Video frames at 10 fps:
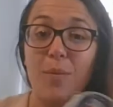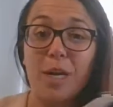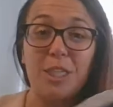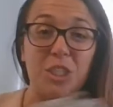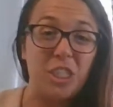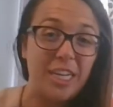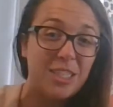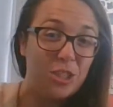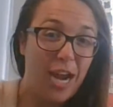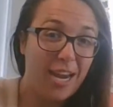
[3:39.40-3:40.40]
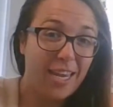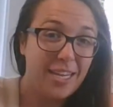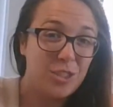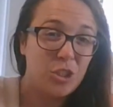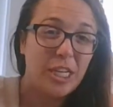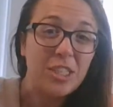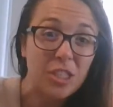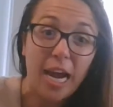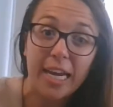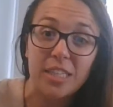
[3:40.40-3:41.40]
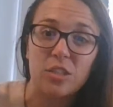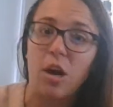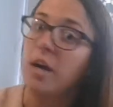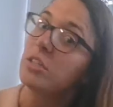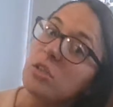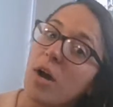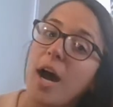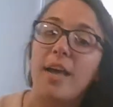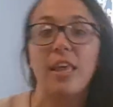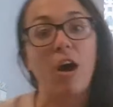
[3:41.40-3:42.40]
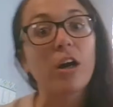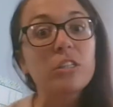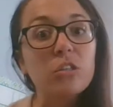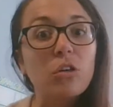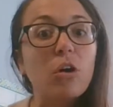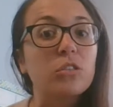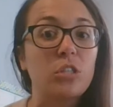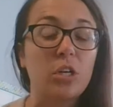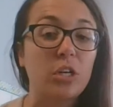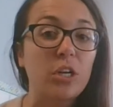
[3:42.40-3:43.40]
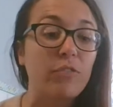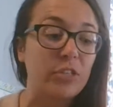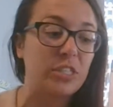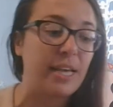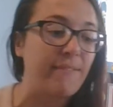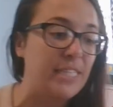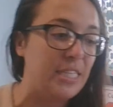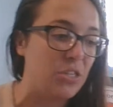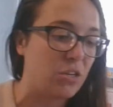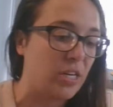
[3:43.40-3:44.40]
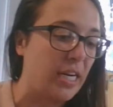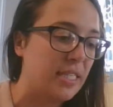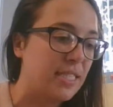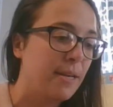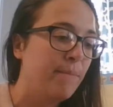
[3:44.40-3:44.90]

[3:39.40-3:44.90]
wear a jean jacket. Jean jackets aren't too hot and they aren't too cold, so they're good for 70 degrees.